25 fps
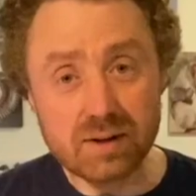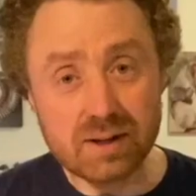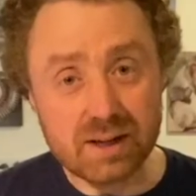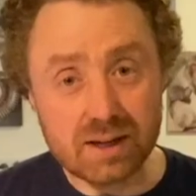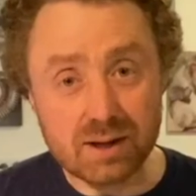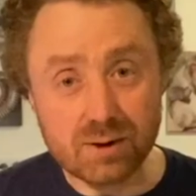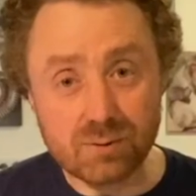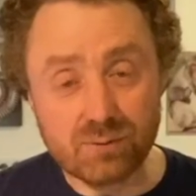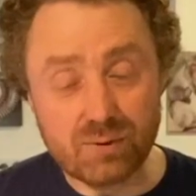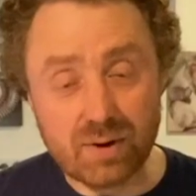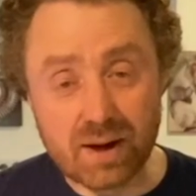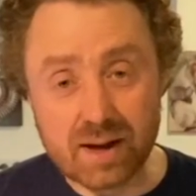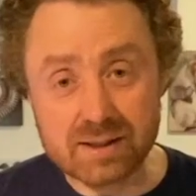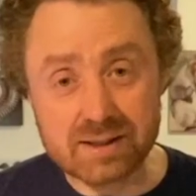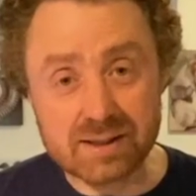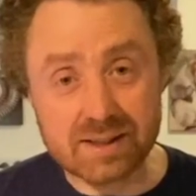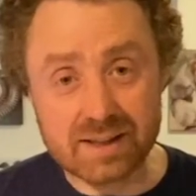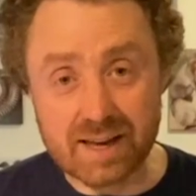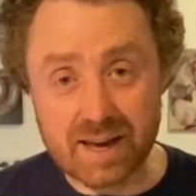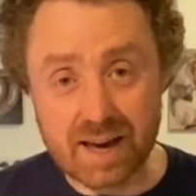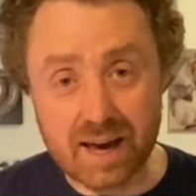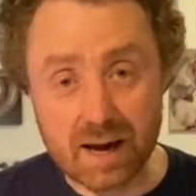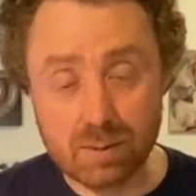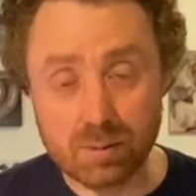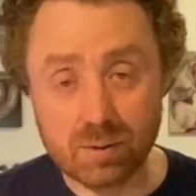need a fancy
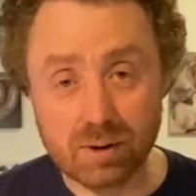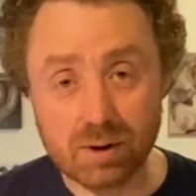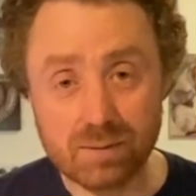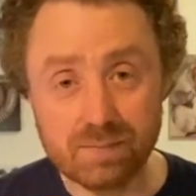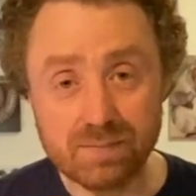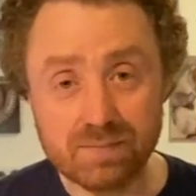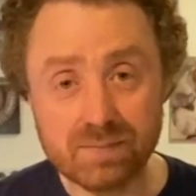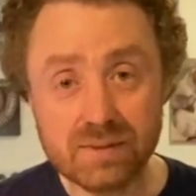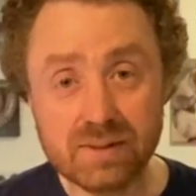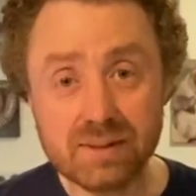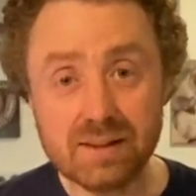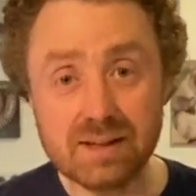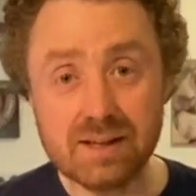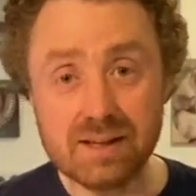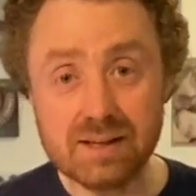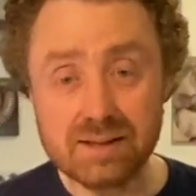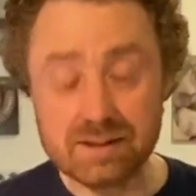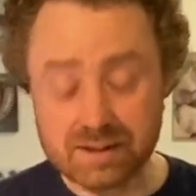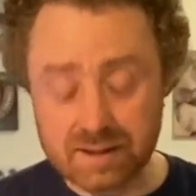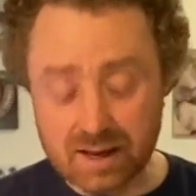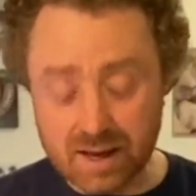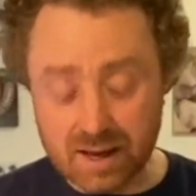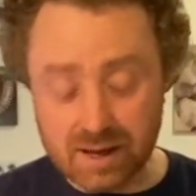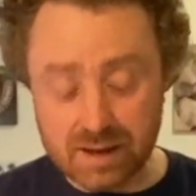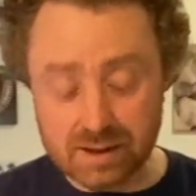camera.
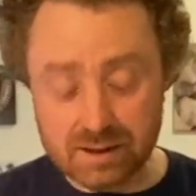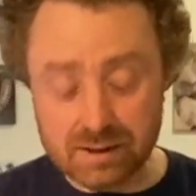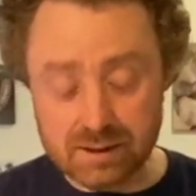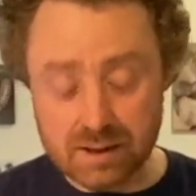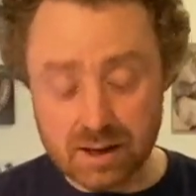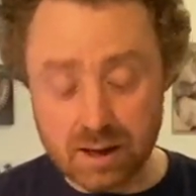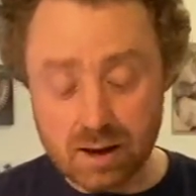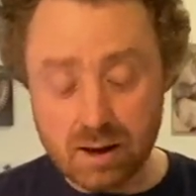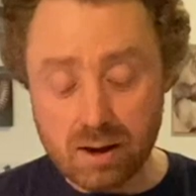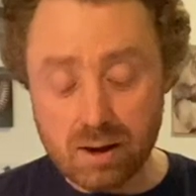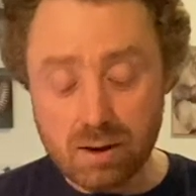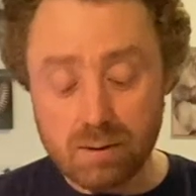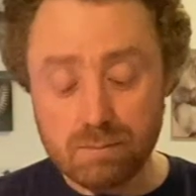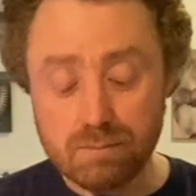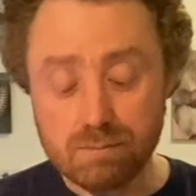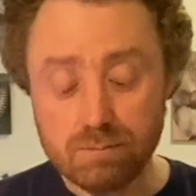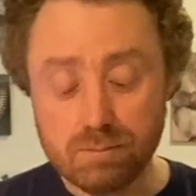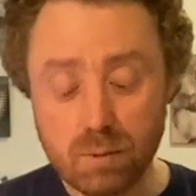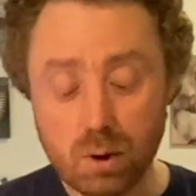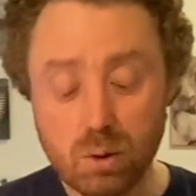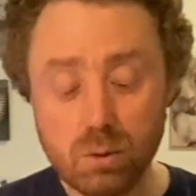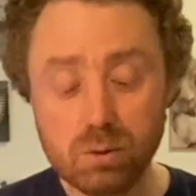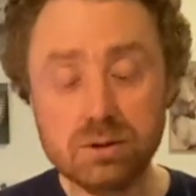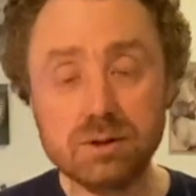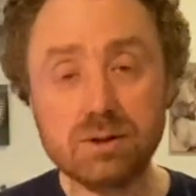These days,
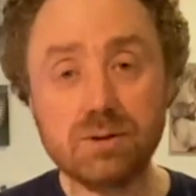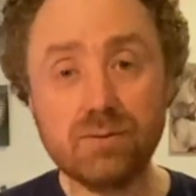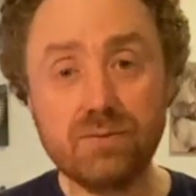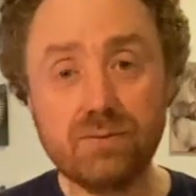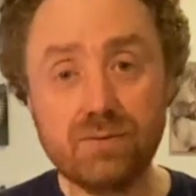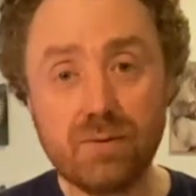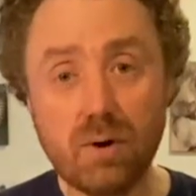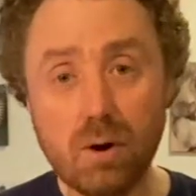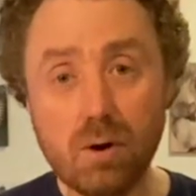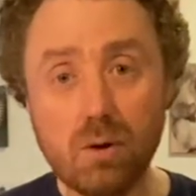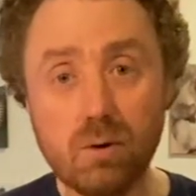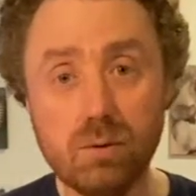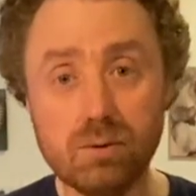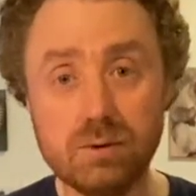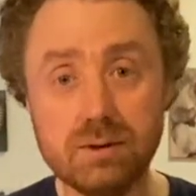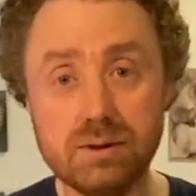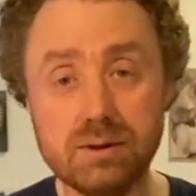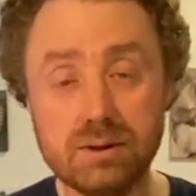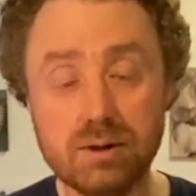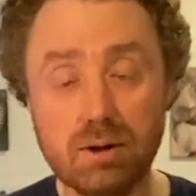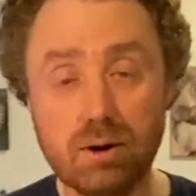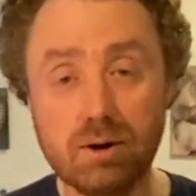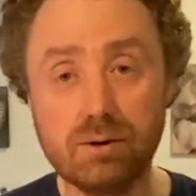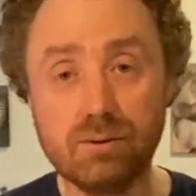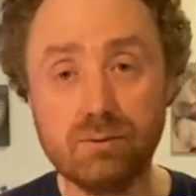most
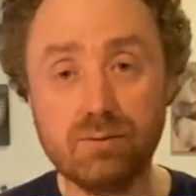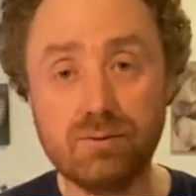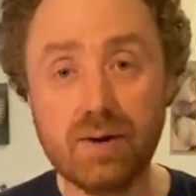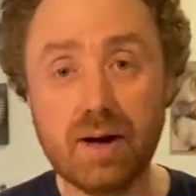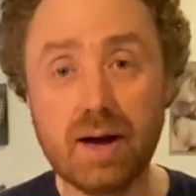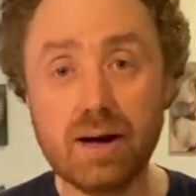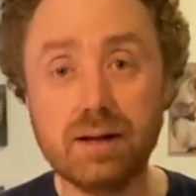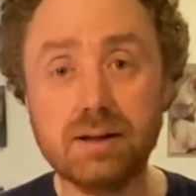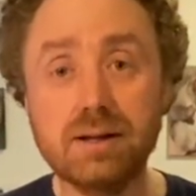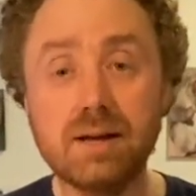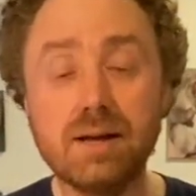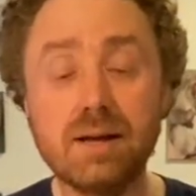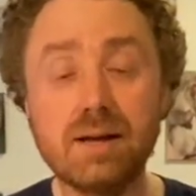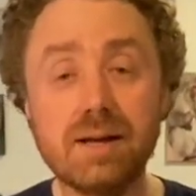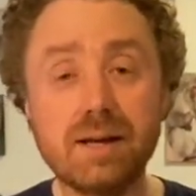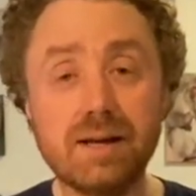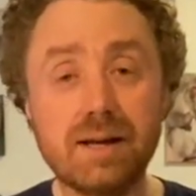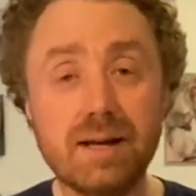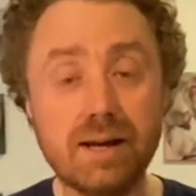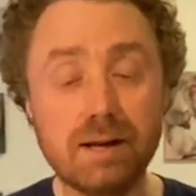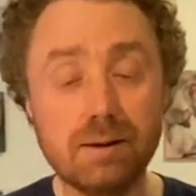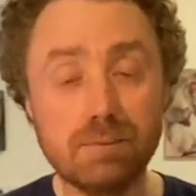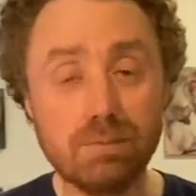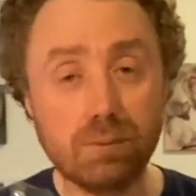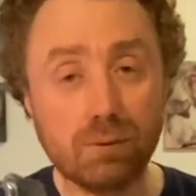phones are in fact
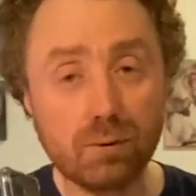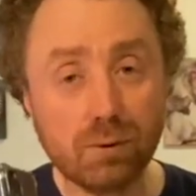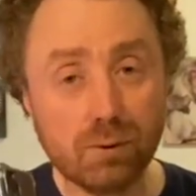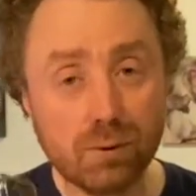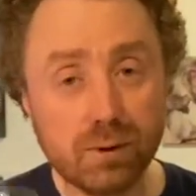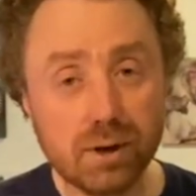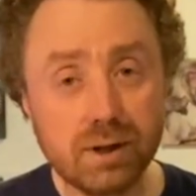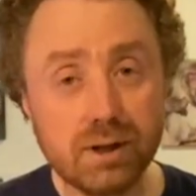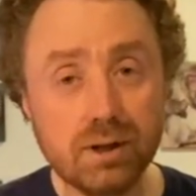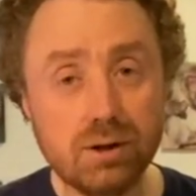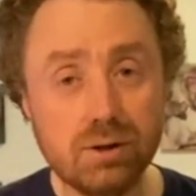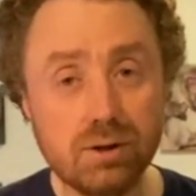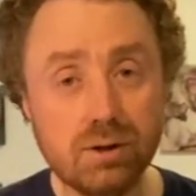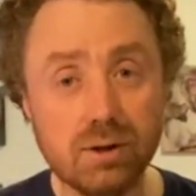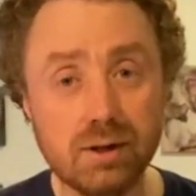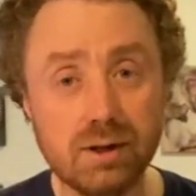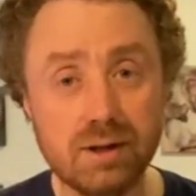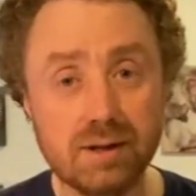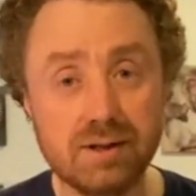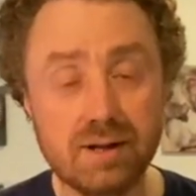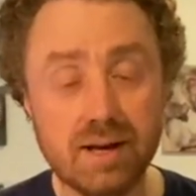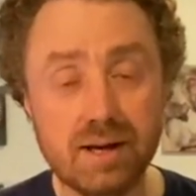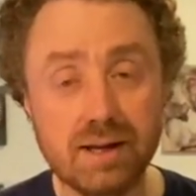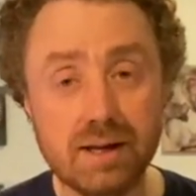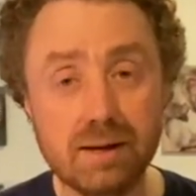getting pretty good
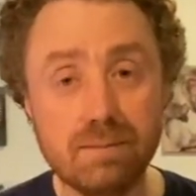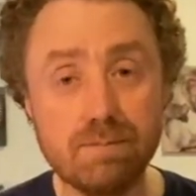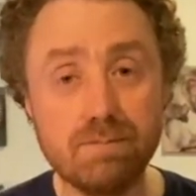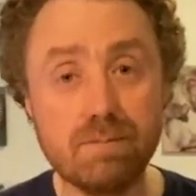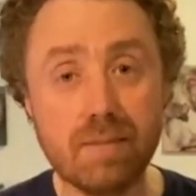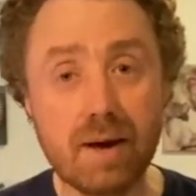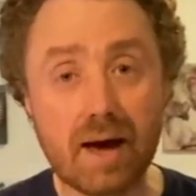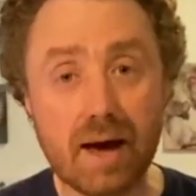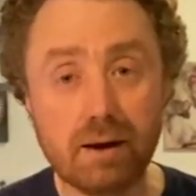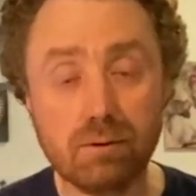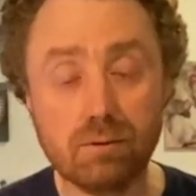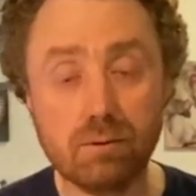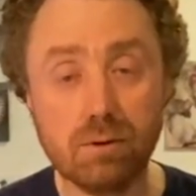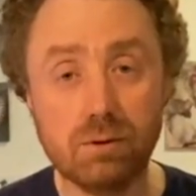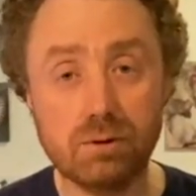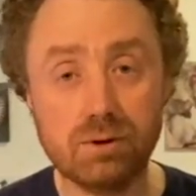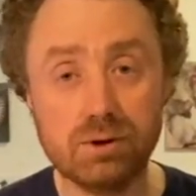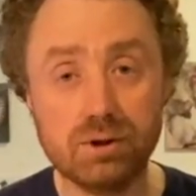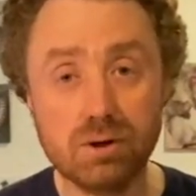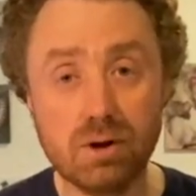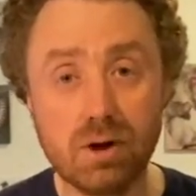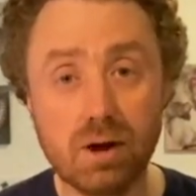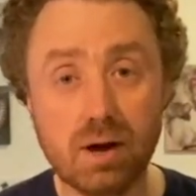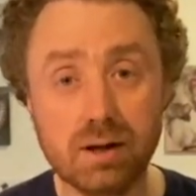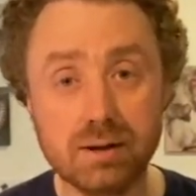at taking macro
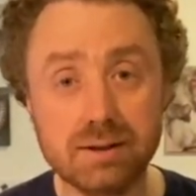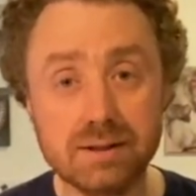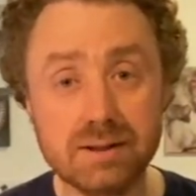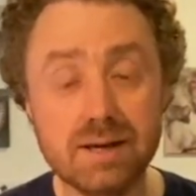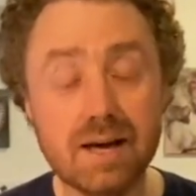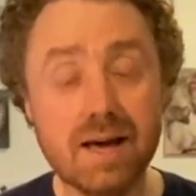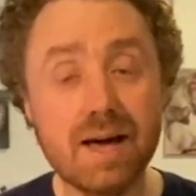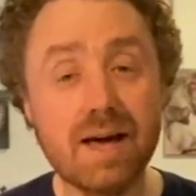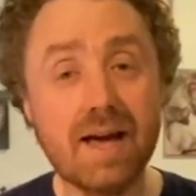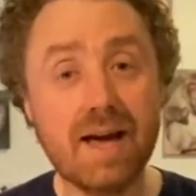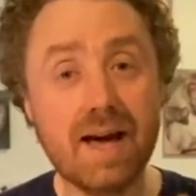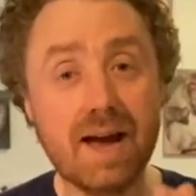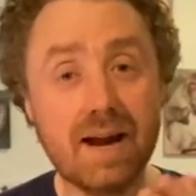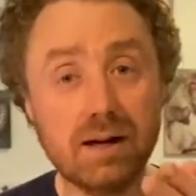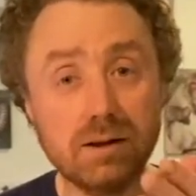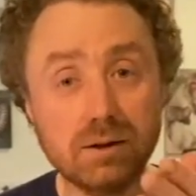shots. And